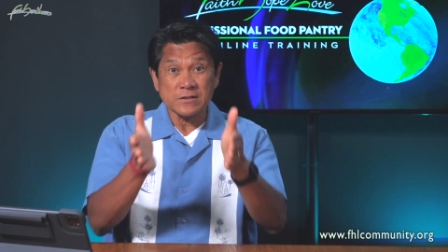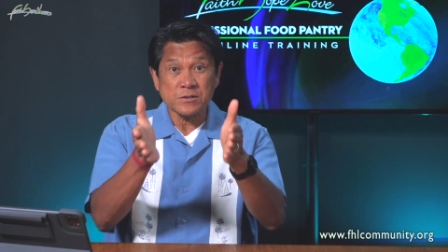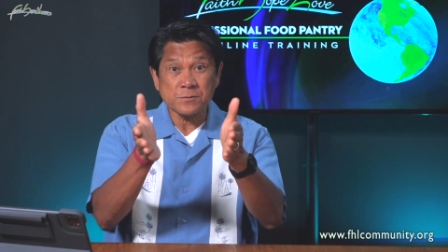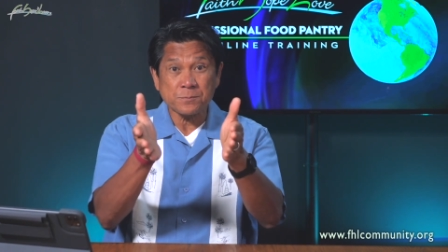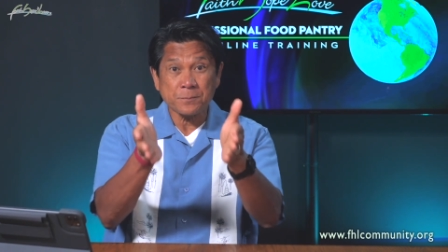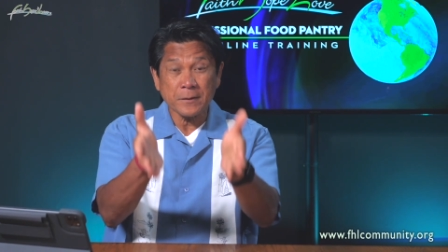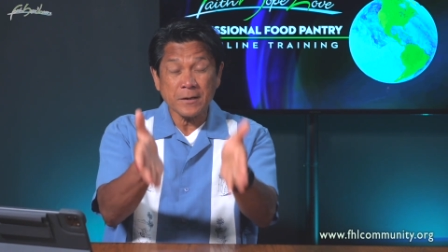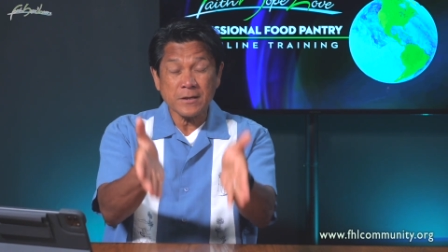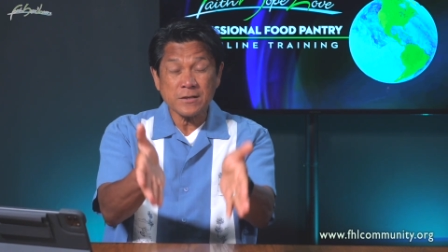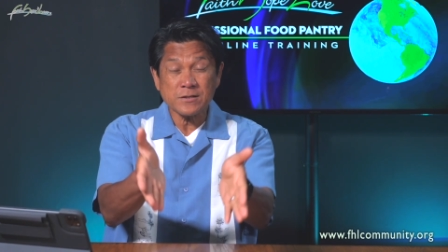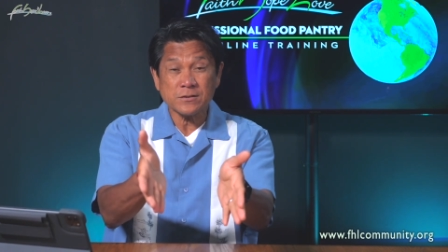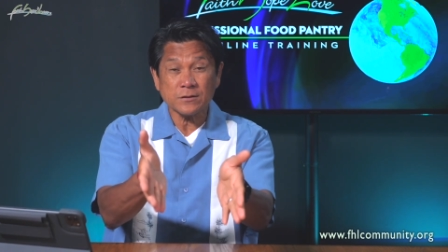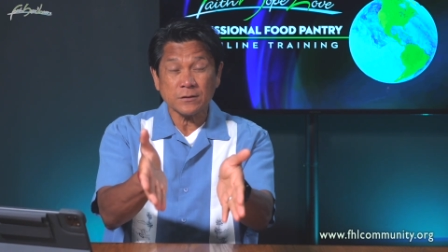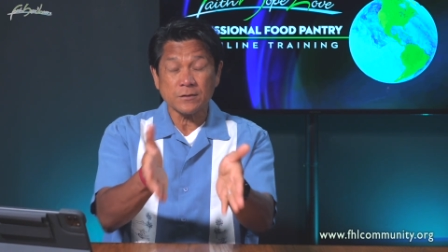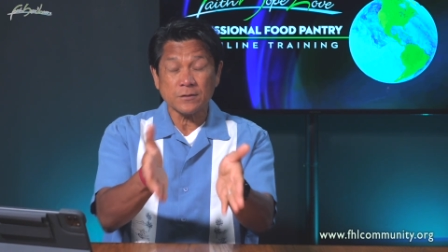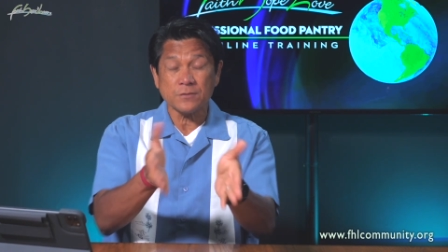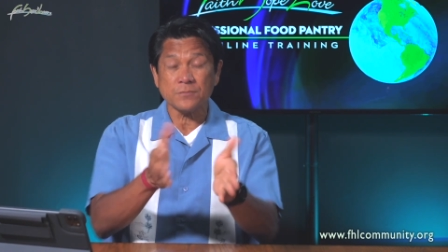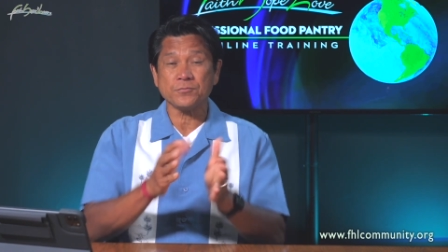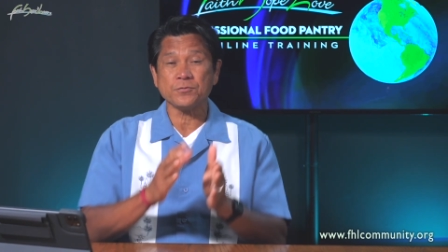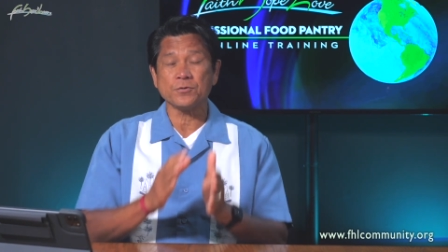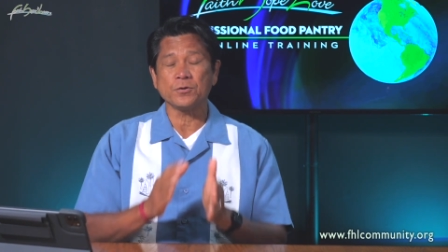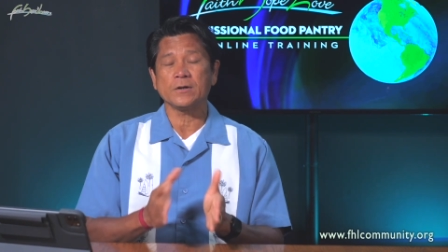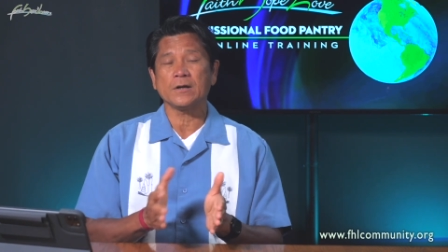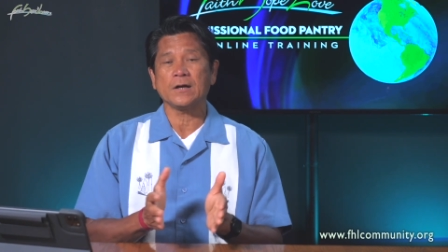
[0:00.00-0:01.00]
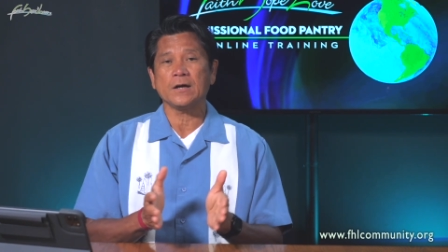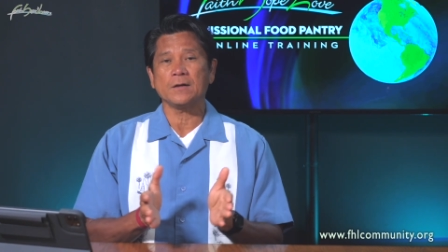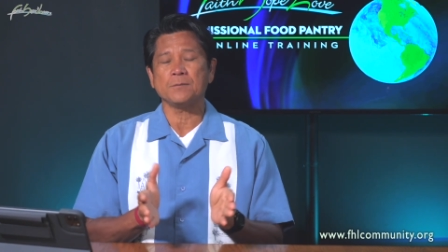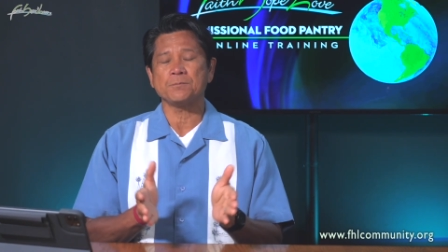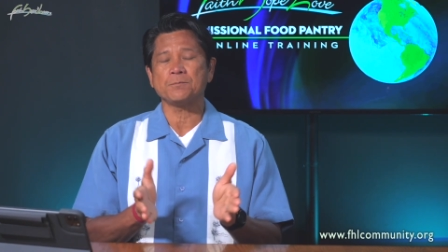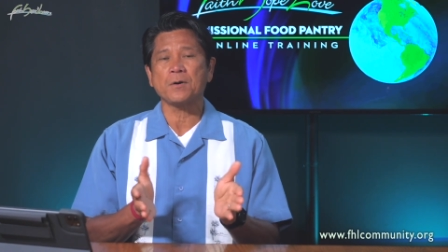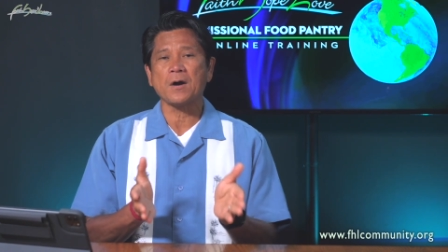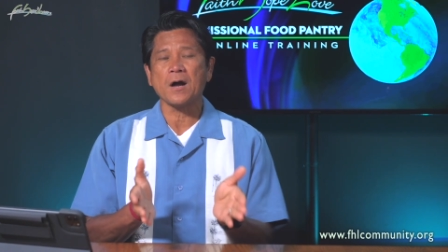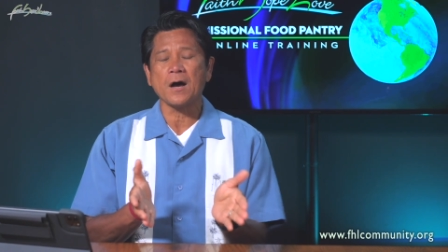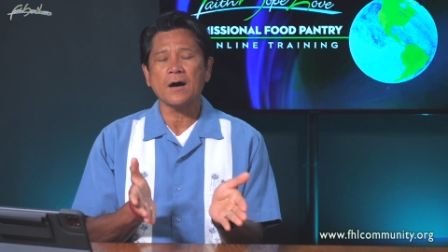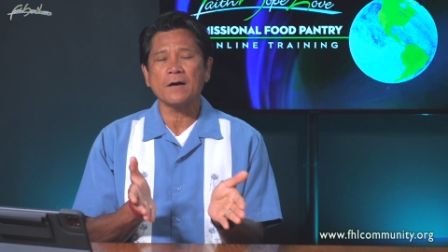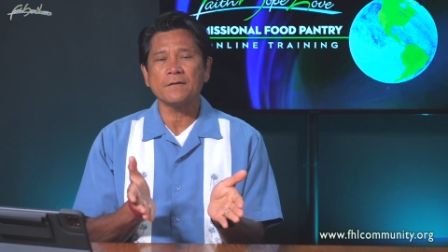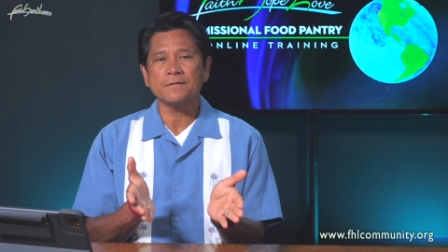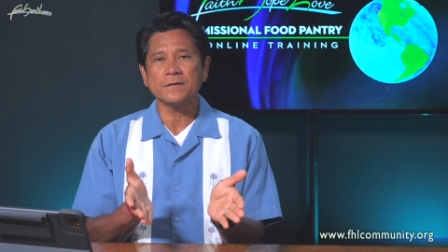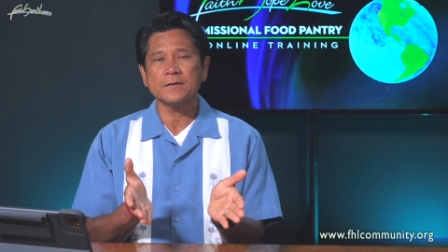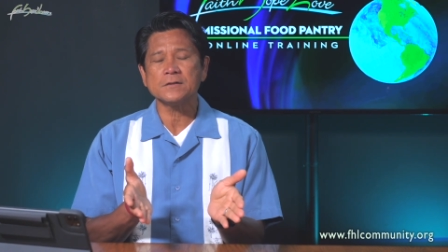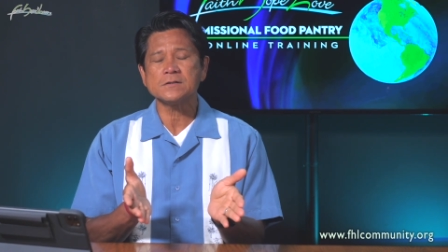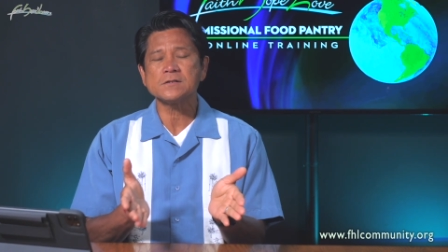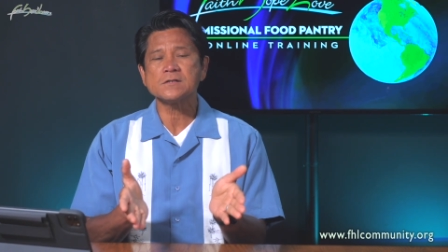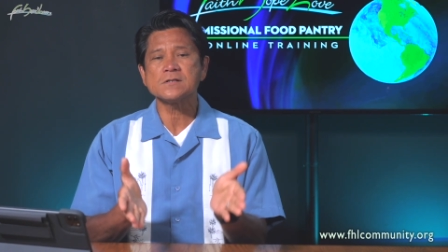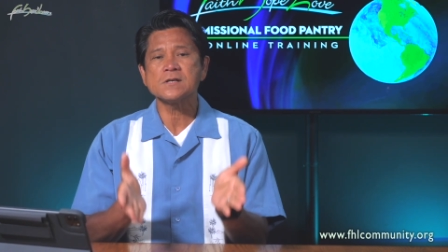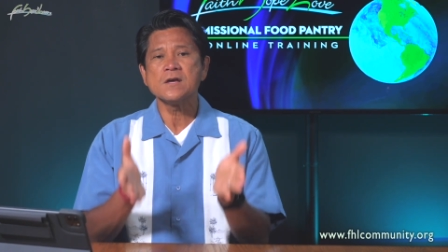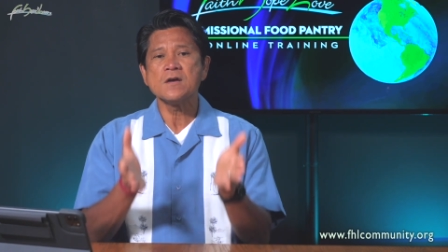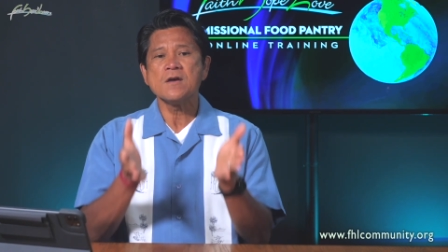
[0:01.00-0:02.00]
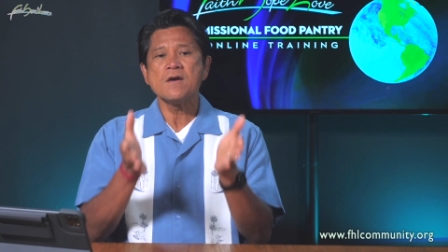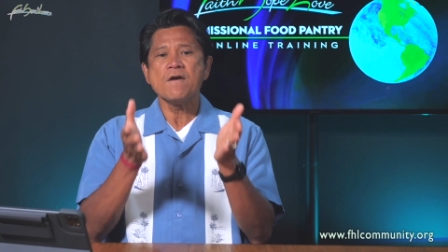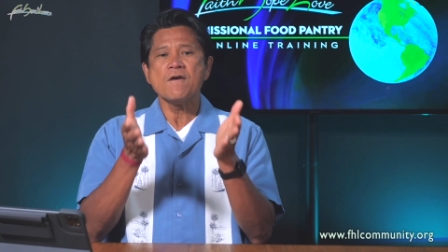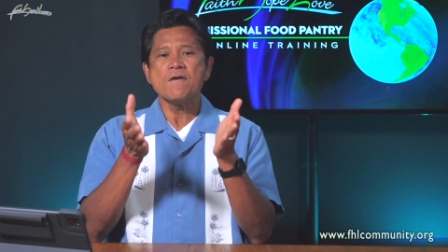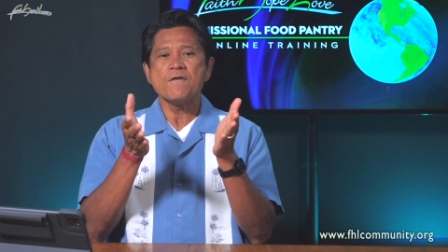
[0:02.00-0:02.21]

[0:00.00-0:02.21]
especially for non-profits,